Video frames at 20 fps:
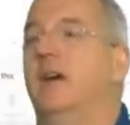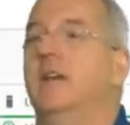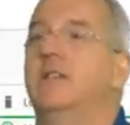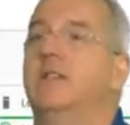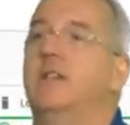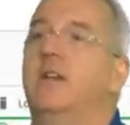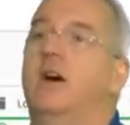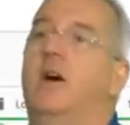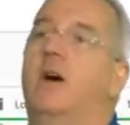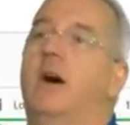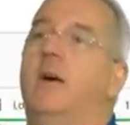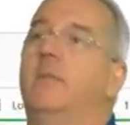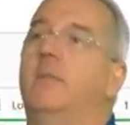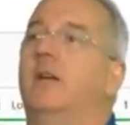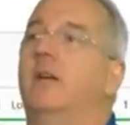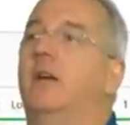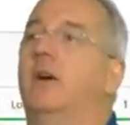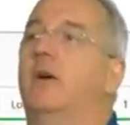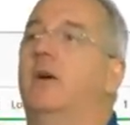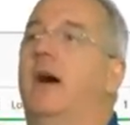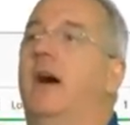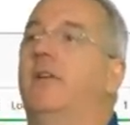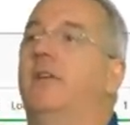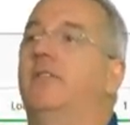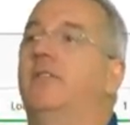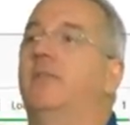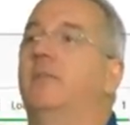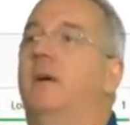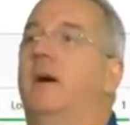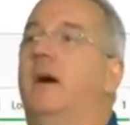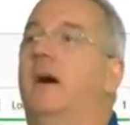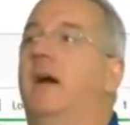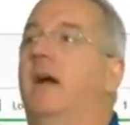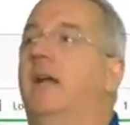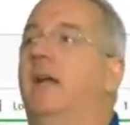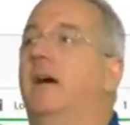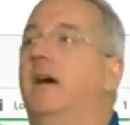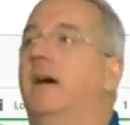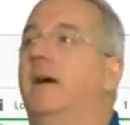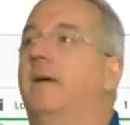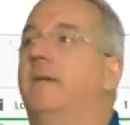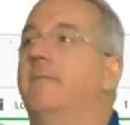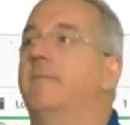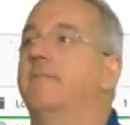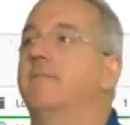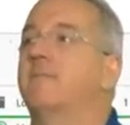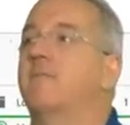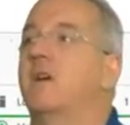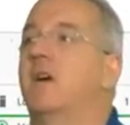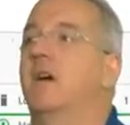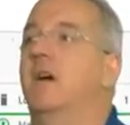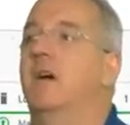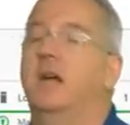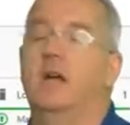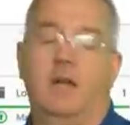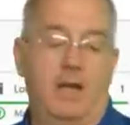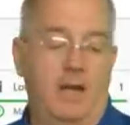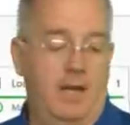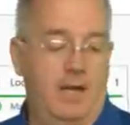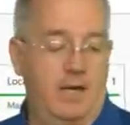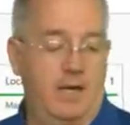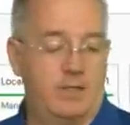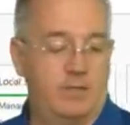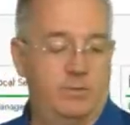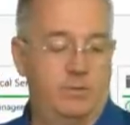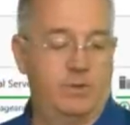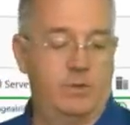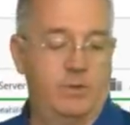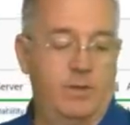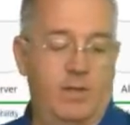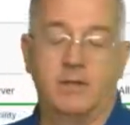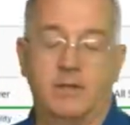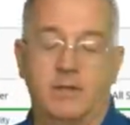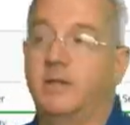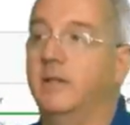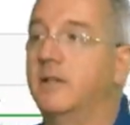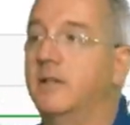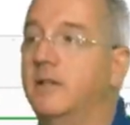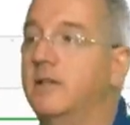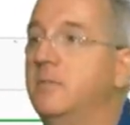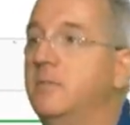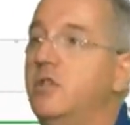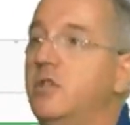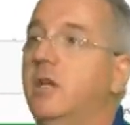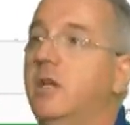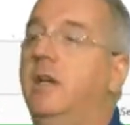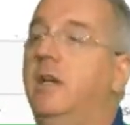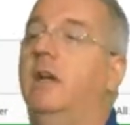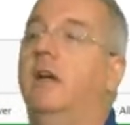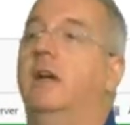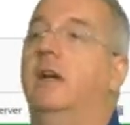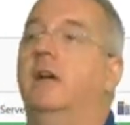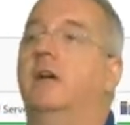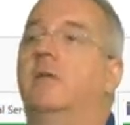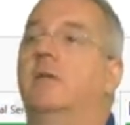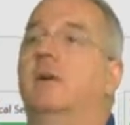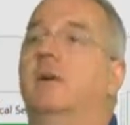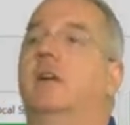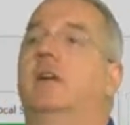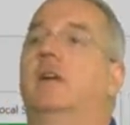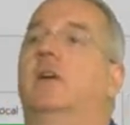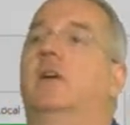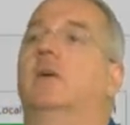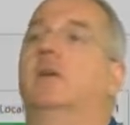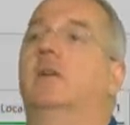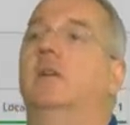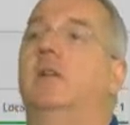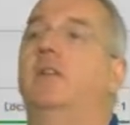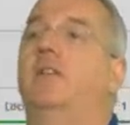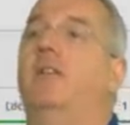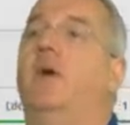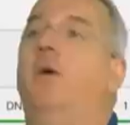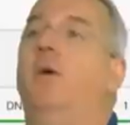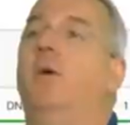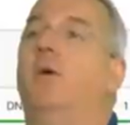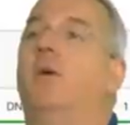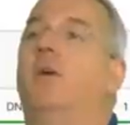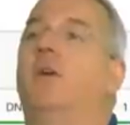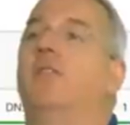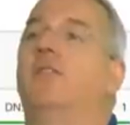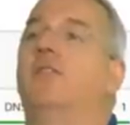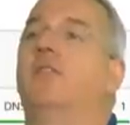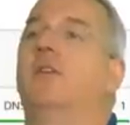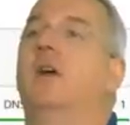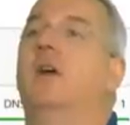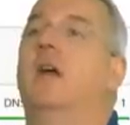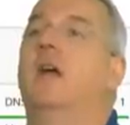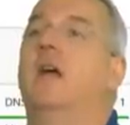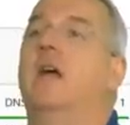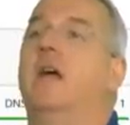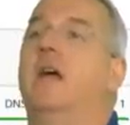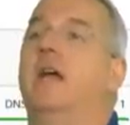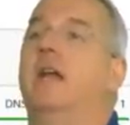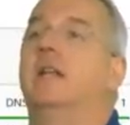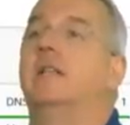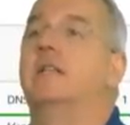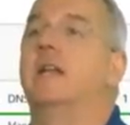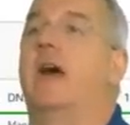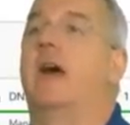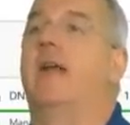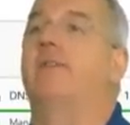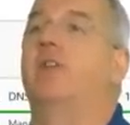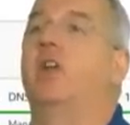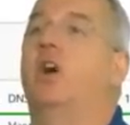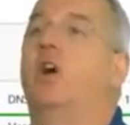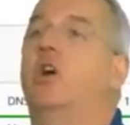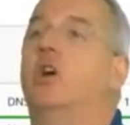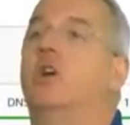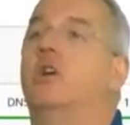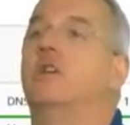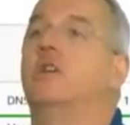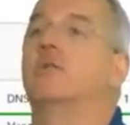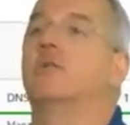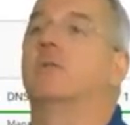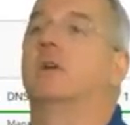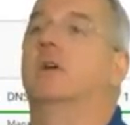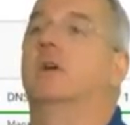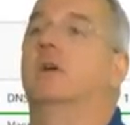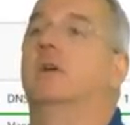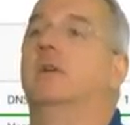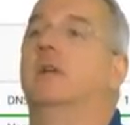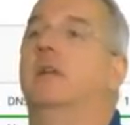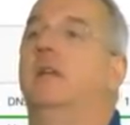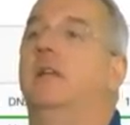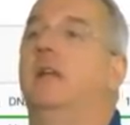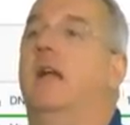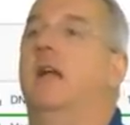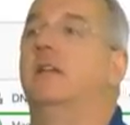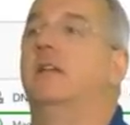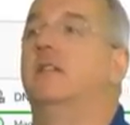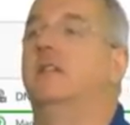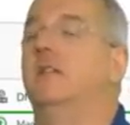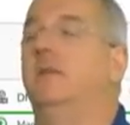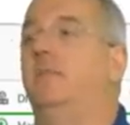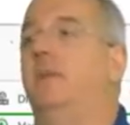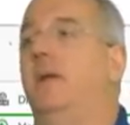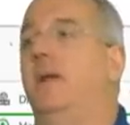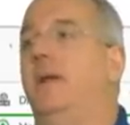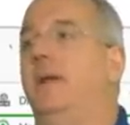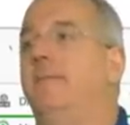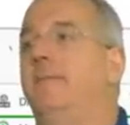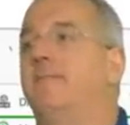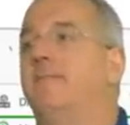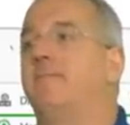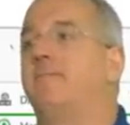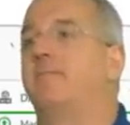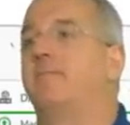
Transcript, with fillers: So I'm going to go out to my, um, actually we'll go out to this machine here. We're going to go into Tools. Inside of Tools, we'll go into D H C P,